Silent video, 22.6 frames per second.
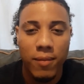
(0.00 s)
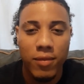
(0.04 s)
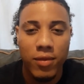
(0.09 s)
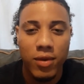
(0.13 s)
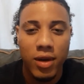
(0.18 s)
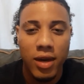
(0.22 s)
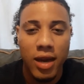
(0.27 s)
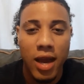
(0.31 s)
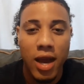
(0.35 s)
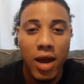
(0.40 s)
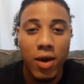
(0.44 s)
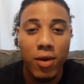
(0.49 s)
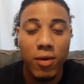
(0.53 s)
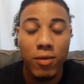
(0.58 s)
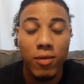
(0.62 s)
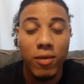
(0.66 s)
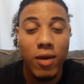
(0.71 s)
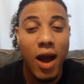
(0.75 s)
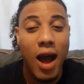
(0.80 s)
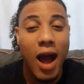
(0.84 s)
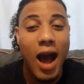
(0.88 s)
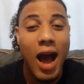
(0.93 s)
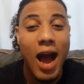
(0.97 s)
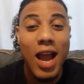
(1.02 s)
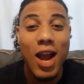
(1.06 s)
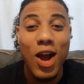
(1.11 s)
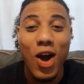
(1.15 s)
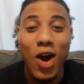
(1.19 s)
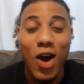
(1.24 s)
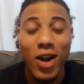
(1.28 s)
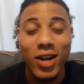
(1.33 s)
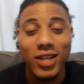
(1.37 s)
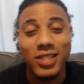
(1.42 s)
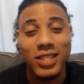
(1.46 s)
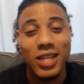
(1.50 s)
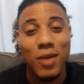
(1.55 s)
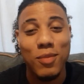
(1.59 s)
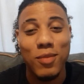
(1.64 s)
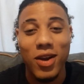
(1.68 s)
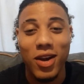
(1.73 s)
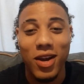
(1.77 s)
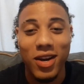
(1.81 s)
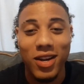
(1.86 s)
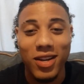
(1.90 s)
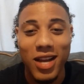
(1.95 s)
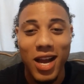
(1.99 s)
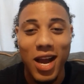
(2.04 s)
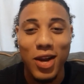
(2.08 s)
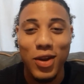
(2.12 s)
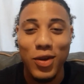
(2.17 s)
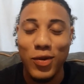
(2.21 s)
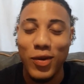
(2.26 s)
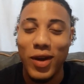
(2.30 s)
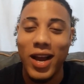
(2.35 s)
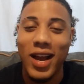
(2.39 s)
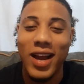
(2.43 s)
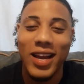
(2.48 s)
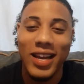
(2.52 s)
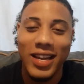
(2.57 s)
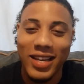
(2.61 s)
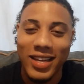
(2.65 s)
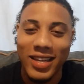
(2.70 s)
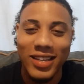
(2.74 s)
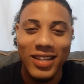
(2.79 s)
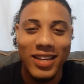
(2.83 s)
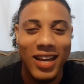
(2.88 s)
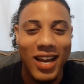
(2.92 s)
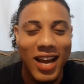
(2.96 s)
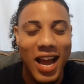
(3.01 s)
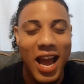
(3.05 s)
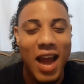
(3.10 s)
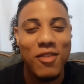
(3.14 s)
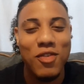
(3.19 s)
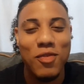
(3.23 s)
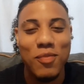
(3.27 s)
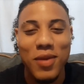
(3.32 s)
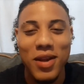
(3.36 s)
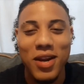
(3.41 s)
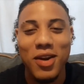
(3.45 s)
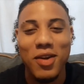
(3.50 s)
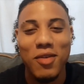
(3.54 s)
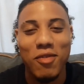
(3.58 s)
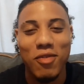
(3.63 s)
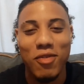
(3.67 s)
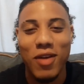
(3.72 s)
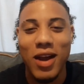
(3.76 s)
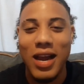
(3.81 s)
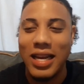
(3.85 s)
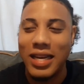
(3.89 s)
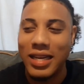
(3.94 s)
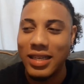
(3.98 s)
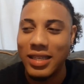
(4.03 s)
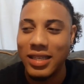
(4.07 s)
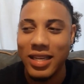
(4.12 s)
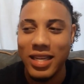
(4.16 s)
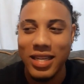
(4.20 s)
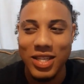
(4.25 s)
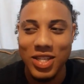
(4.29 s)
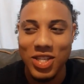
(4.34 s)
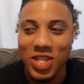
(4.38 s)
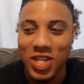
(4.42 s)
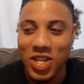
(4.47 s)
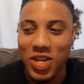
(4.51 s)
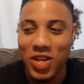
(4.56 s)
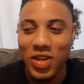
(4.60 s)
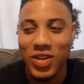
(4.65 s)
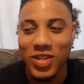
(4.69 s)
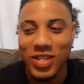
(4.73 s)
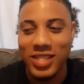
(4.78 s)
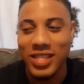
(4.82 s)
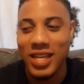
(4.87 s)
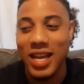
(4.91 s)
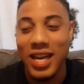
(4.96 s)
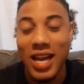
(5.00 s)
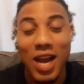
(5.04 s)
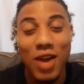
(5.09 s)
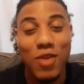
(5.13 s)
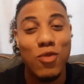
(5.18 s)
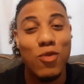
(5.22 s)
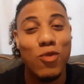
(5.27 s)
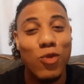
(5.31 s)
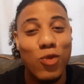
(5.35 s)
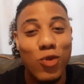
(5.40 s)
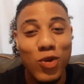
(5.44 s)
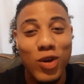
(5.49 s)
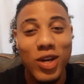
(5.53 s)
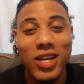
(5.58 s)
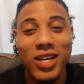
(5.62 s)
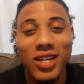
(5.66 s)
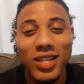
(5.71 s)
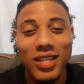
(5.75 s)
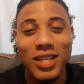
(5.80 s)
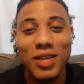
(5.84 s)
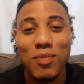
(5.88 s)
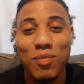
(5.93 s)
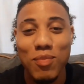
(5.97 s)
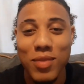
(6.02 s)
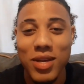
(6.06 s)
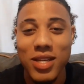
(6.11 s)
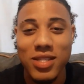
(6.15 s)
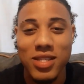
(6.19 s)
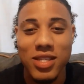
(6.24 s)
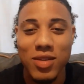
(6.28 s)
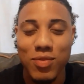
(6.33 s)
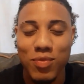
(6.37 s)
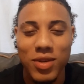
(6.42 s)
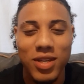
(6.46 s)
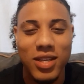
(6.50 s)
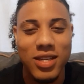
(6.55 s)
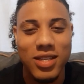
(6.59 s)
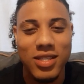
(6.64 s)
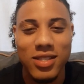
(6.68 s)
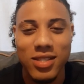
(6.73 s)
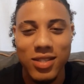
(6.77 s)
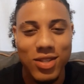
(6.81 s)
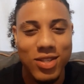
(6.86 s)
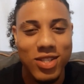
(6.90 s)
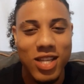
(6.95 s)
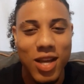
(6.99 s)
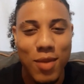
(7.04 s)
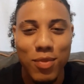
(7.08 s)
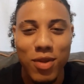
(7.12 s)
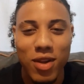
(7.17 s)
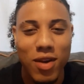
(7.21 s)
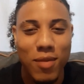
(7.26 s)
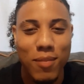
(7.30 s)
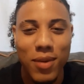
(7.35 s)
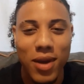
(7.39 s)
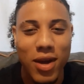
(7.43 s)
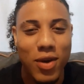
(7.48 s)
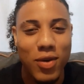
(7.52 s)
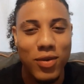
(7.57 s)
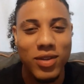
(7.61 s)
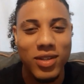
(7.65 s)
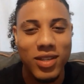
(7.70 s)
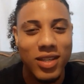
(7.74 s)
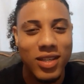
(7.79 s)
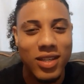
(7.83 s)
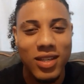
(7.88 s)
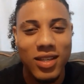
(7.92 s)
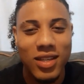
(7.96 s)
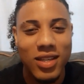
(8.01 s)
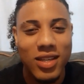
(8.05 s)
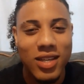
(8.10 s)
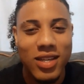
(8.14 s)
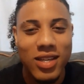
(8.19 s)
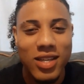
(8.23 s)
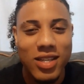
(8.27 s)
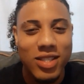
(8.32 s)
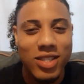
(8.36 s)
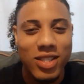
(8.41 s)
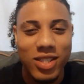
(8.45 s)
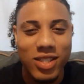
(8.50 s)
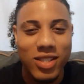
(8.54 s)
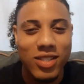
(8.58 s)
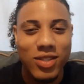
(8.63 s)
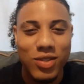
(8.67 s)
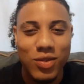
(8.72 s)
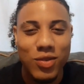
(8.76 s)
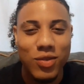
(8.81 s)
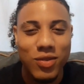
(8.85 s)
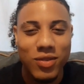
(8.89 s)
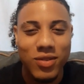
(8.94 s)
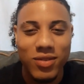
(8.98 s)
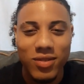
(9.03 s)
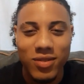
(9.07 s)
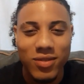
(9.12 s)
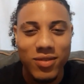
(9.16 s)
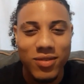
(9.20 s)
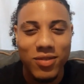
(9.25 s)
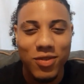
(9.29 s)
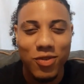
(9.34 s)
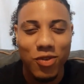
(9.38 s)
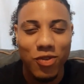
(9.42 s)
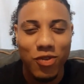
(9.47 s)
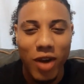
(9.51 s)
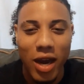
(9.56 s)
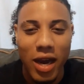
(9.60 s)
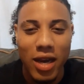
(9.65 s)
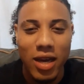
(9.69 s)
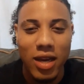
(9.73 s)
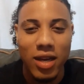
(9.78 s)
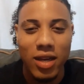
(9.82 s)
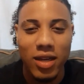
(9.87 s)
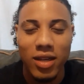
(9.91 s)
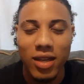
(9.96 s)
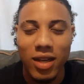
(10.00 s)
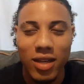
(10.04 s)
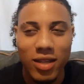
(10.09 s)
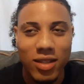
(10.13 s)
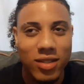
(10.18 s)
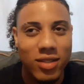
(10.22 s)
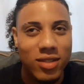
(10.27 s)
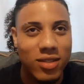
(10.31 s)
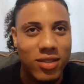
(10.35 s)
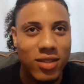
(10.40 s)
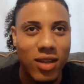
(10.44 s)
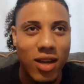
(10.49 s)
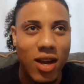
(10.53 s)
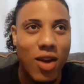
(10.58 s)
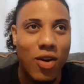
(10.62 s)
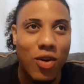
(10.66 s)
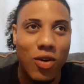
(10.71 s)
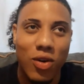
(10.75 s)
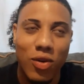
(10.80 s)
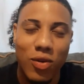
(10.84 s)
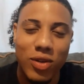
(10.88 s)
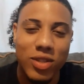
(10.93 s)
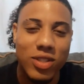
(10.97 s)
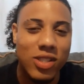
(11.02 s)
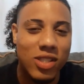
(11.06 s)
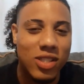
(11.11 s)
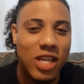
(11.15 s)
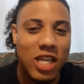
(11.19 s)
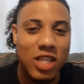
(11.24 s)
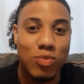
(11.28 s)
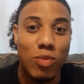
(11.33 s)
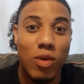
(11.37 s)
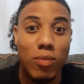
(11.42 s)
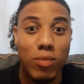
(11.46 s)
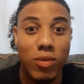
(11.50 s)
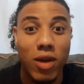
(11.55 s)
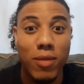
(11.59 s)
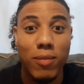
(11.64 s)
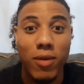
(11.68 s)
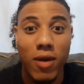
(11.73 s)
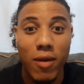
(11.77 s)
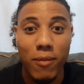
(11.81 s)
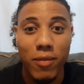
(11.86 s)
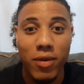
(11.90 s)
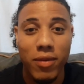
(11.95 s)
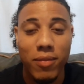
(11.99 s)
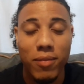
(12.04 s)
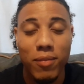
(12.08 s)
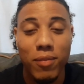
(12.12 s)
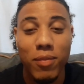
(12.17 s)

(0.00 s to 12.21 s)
Now, I honestly, I'm not gonna lie to you, I haven't been in a fight in years, and I really miss it, because there's something about just fighting that, I don't know, it just gets my blood pumping.